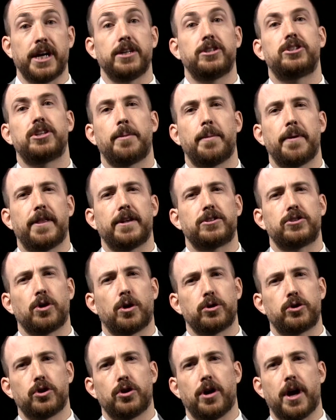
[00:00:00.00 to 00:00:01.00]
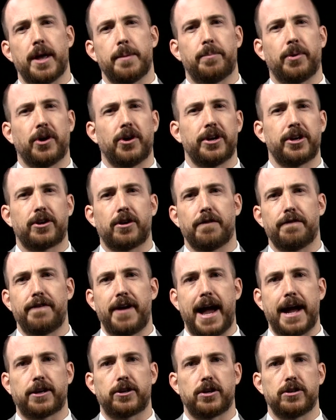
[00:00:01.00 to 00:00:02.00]
change some of the social and political
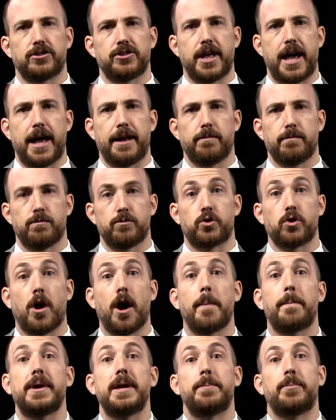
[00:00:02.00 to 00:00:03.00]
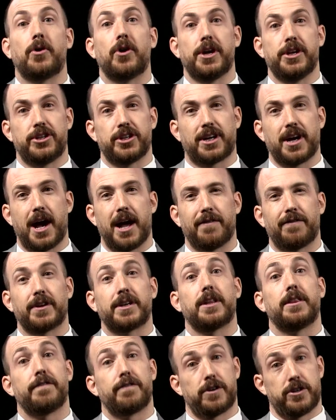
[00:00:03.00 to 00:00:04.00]
factors that draw people into
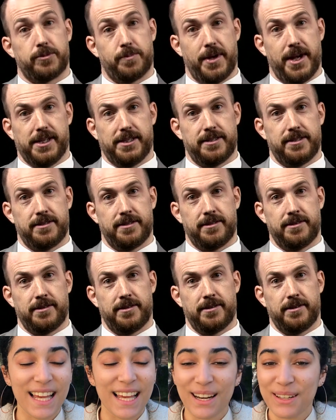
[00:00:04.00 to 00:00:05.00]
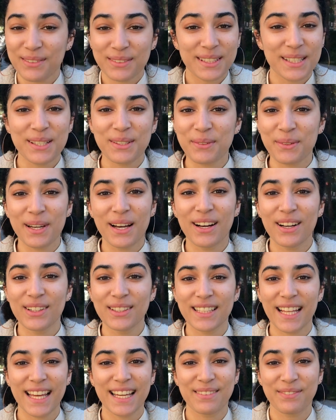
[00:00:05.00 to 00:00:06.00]
conflict in the first place? I don't think we
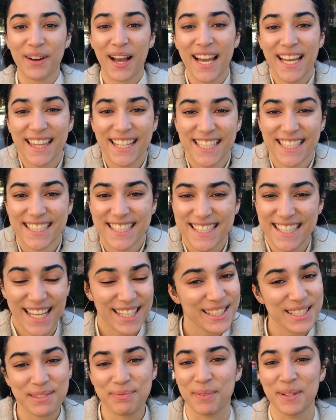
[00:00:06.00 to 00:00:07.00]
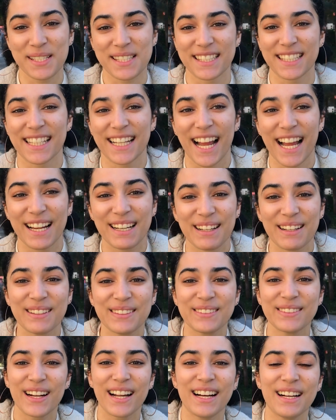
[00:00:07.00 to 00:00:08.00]
all like violence, at least personally I
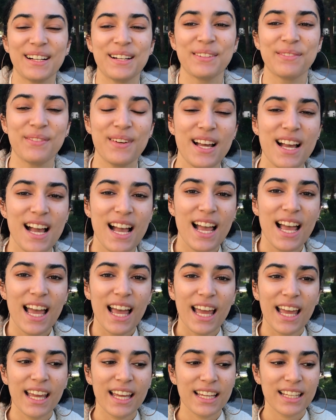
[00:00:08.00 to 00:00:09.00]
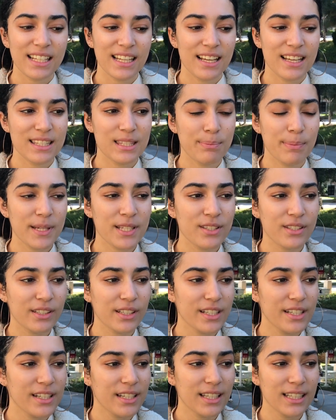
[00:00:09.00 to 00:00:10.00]
don't. And
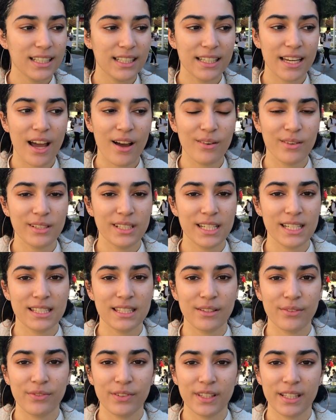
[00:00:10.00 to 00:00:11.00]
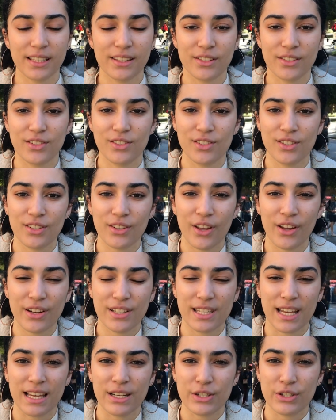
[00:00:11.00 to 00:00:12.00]
especially nowadays, I feel like there's just a lot of
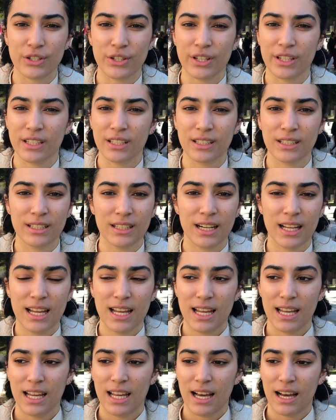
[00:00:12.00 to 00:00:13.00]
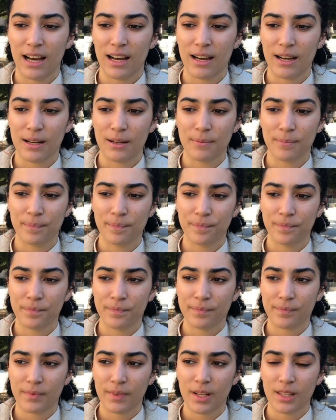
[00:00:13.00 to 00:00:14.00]
tension
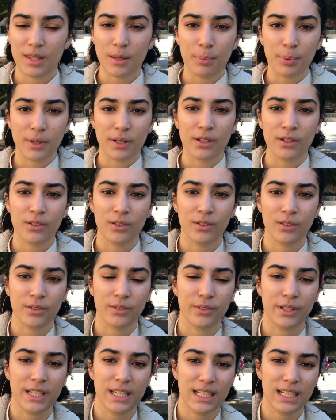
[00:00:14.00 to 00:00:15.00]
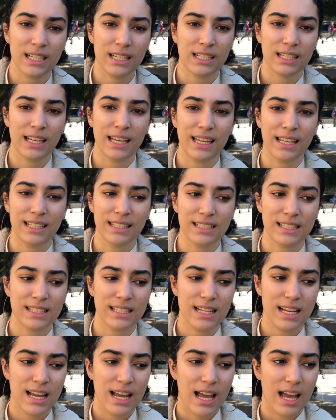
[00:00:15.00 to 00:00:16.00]
in the political arena, and
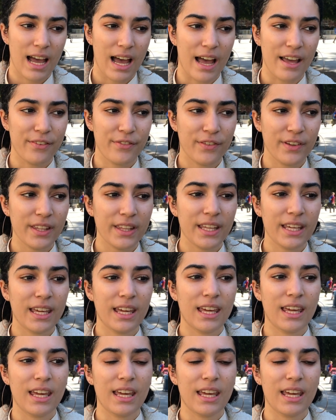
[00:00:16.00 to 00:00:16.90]
I feel like